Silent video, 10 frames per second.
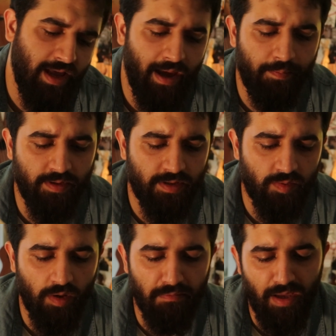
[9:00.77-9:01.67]
happens
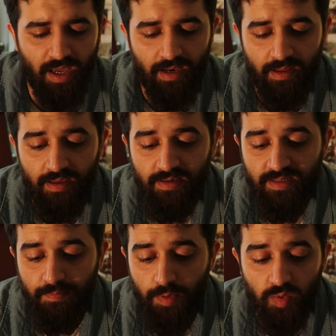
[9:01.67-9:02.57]
to a man, he
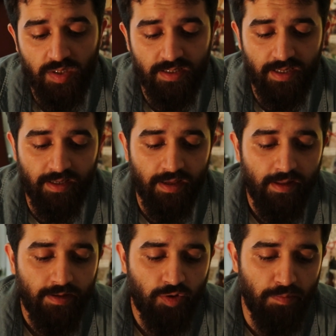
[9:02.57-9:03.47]
supposes it
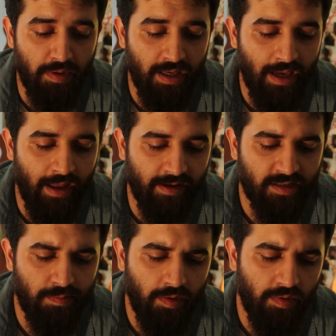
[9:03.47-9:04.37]
to be an
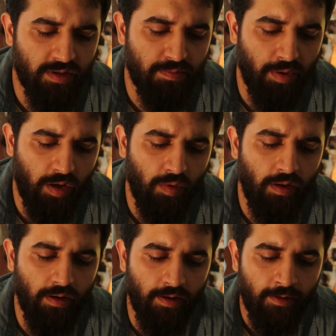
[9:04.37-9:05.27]
experience
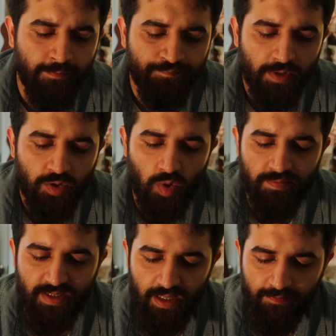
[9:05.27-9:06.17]
peculiar to
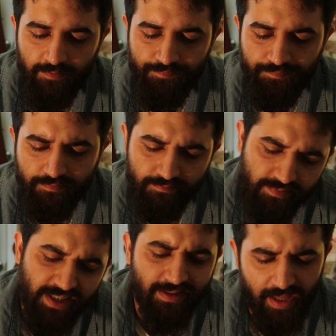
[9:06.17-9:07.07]
himself.
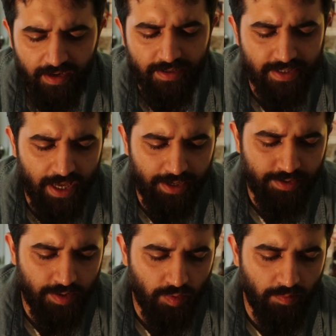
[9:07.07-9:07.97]
Then his
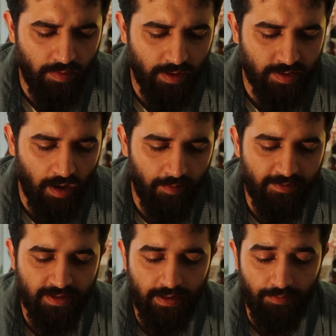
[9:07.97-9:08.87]
attitude is
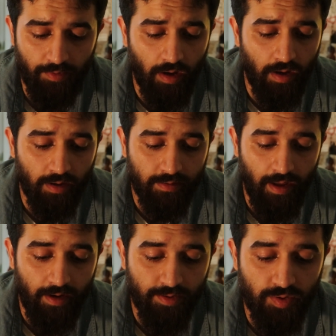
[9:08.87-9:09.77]
obviously wrong,
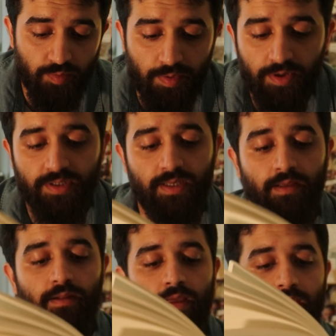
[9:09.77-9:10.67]
that is too
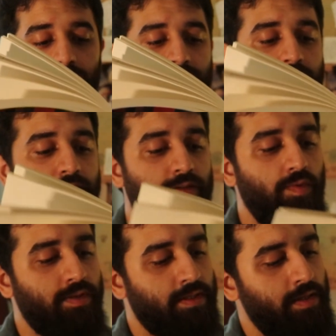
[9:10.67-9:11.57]
personal, and it tends
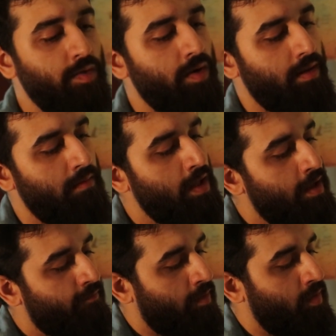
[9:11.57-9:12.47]
to exclude him
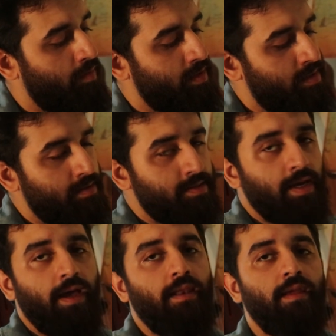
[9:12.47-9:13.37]
from human
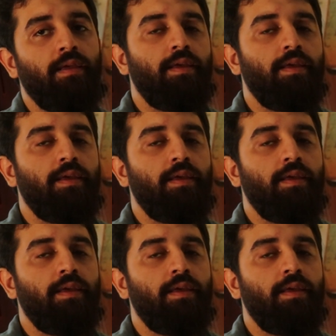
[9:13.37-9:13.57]
society.